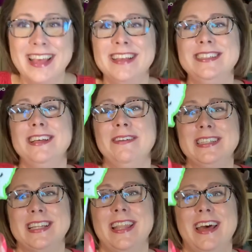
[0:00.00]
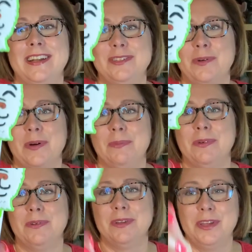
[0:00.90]
so isn't that
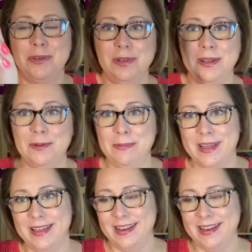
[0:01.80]
adorable? Cute little pin.